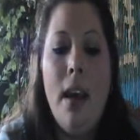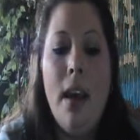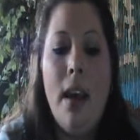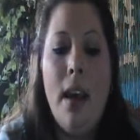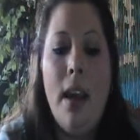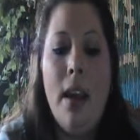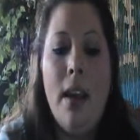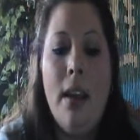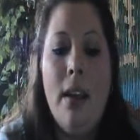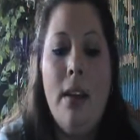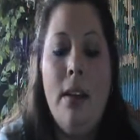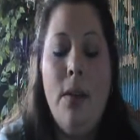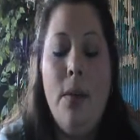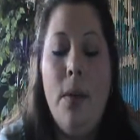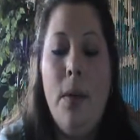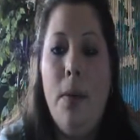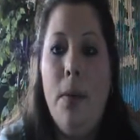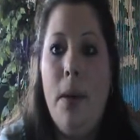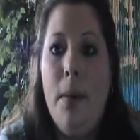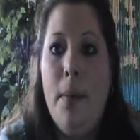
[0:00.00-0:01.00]
and
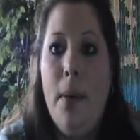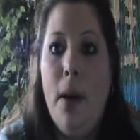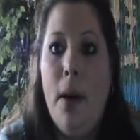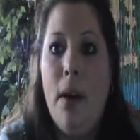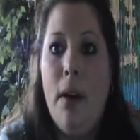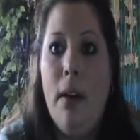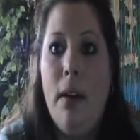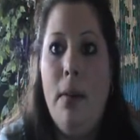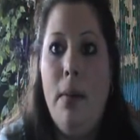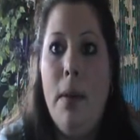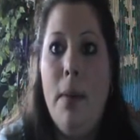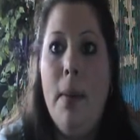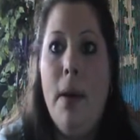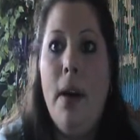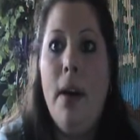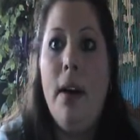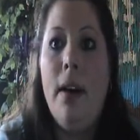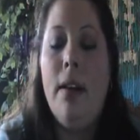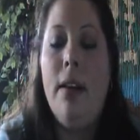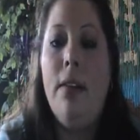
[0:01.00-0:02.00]
we remodeled it. We
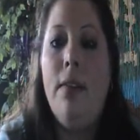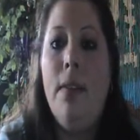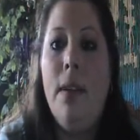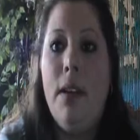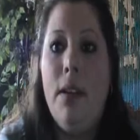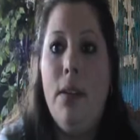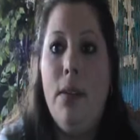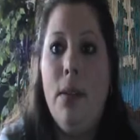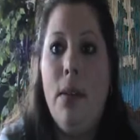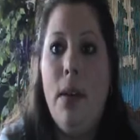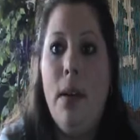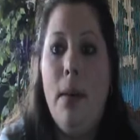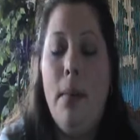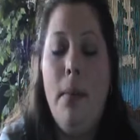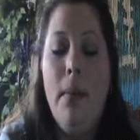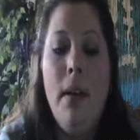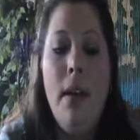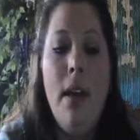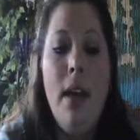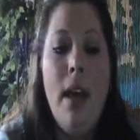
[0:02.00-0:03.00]
bought it as a fixer-up,
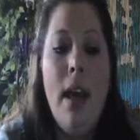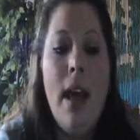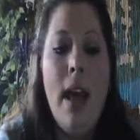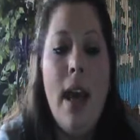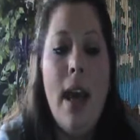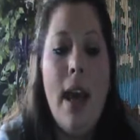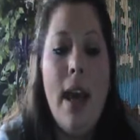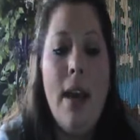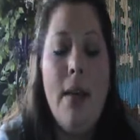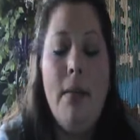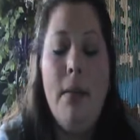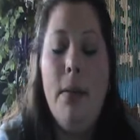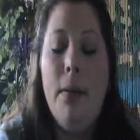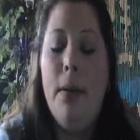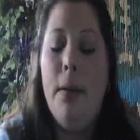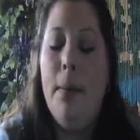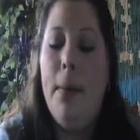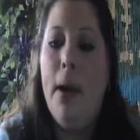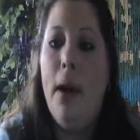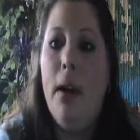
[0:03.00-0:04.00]
and we
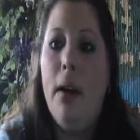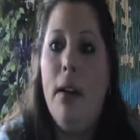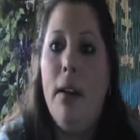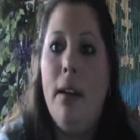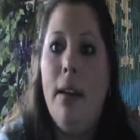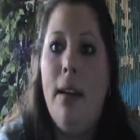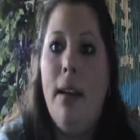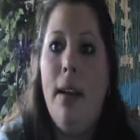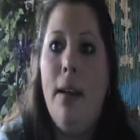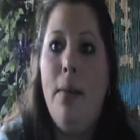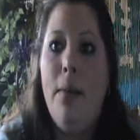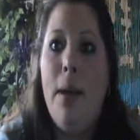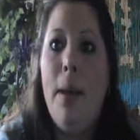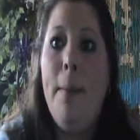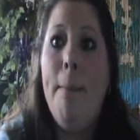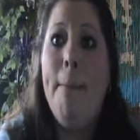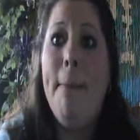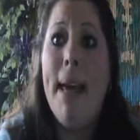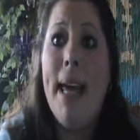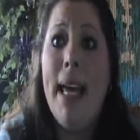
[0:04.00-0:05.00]
remodeled it, and we
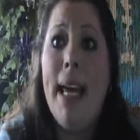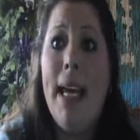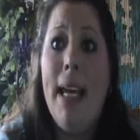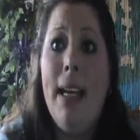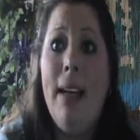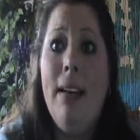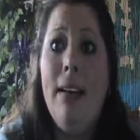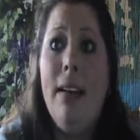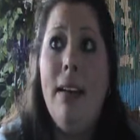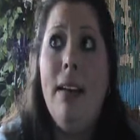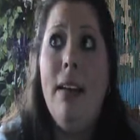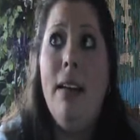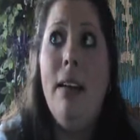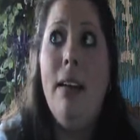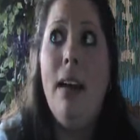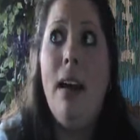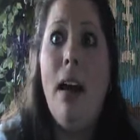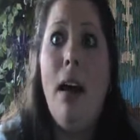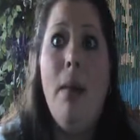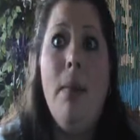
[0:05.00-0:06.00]
made
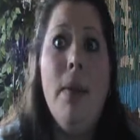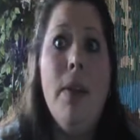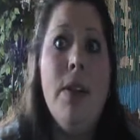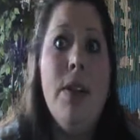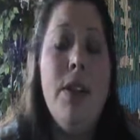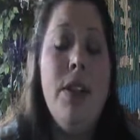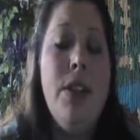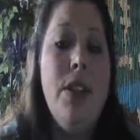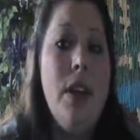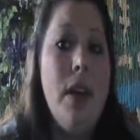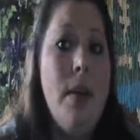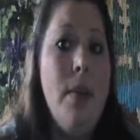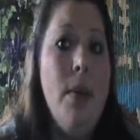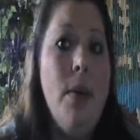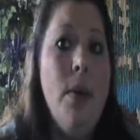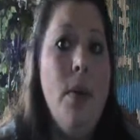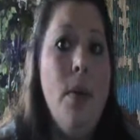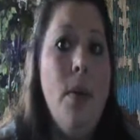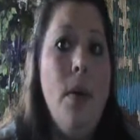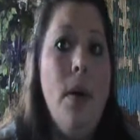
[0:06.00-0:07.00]
almost
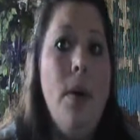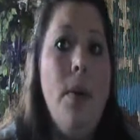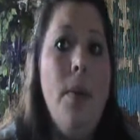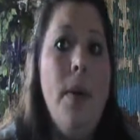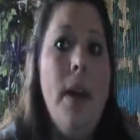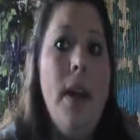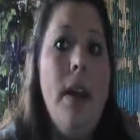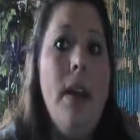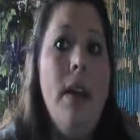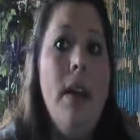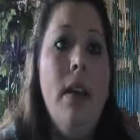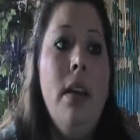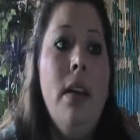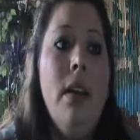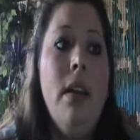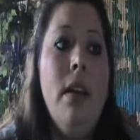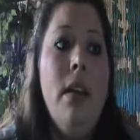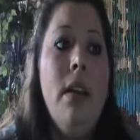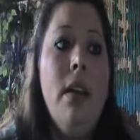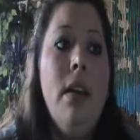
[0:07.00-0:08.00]
double what we
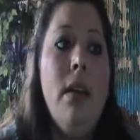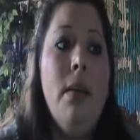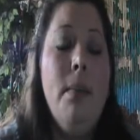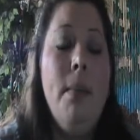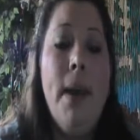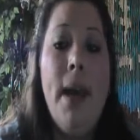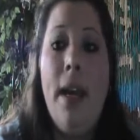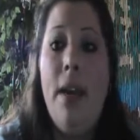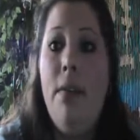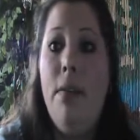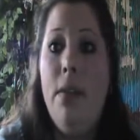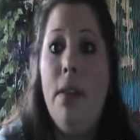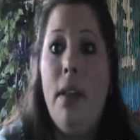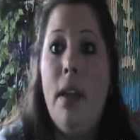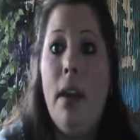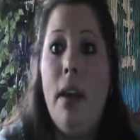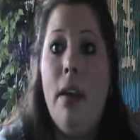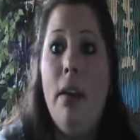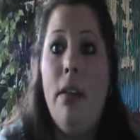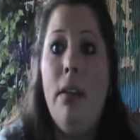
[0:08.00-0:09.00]
paid for the
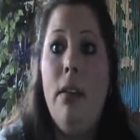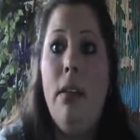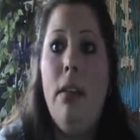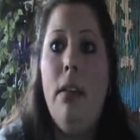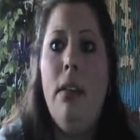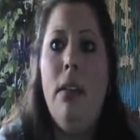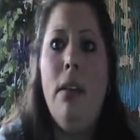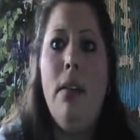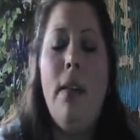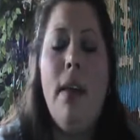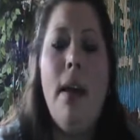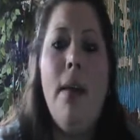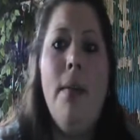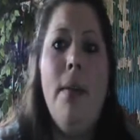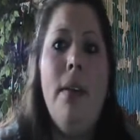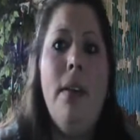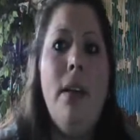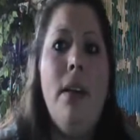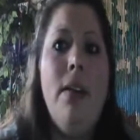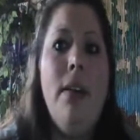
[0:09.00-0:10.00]
house. So that
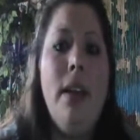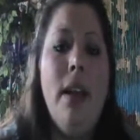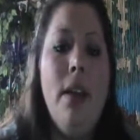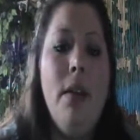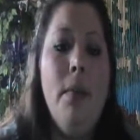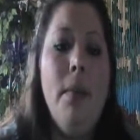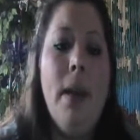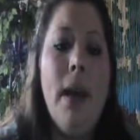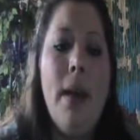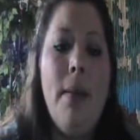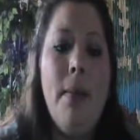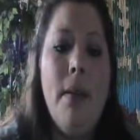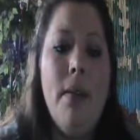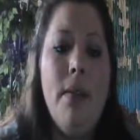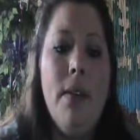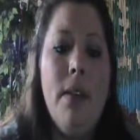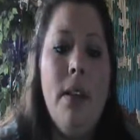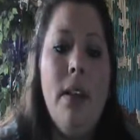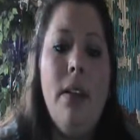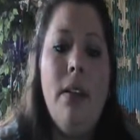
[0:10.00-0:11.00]
was our down payment
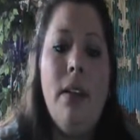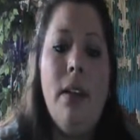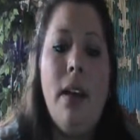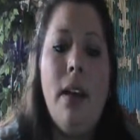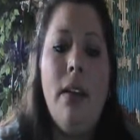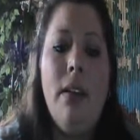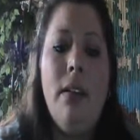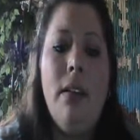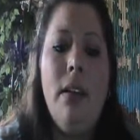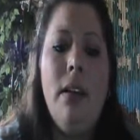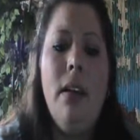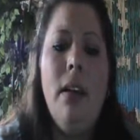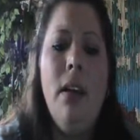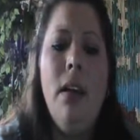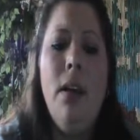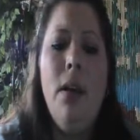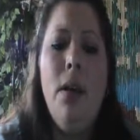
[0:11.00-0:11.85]
for this house. And